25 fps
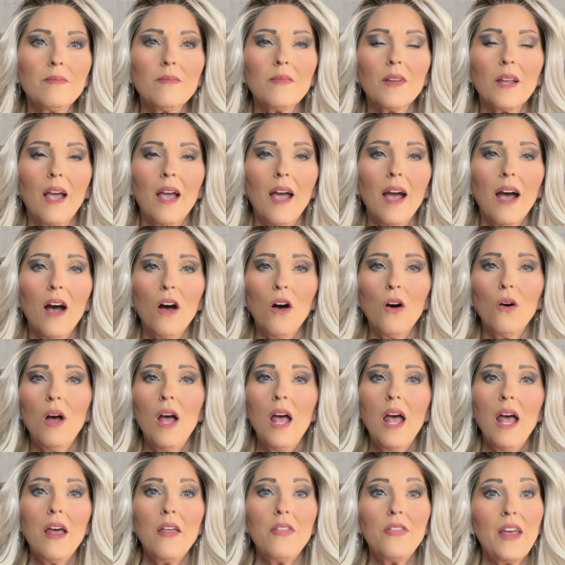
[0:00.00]
how
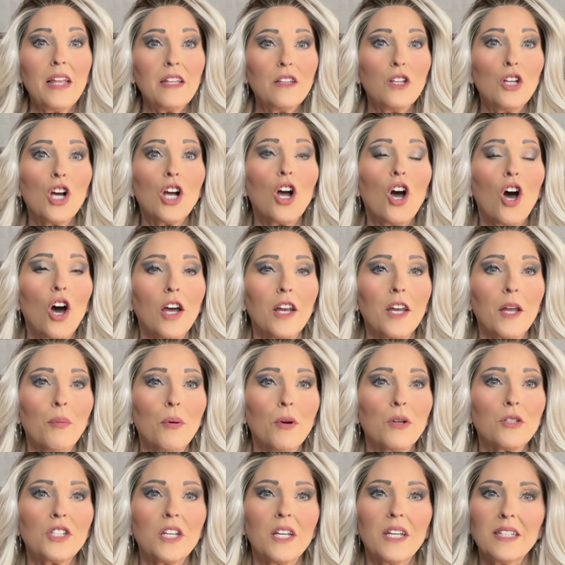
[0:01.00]
they look on a
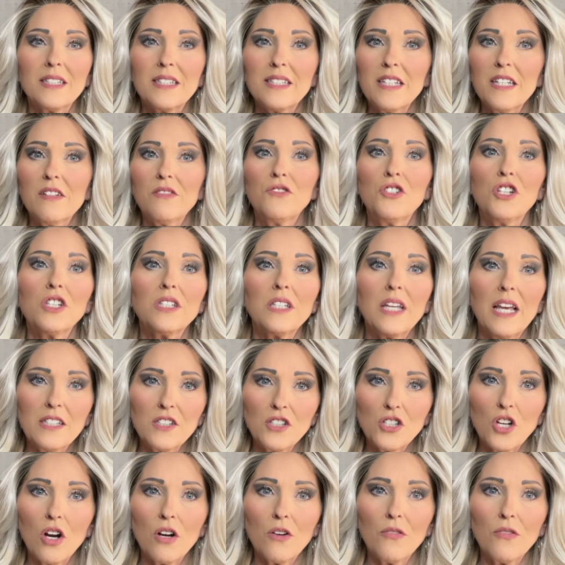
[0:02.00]
person instead of just a stock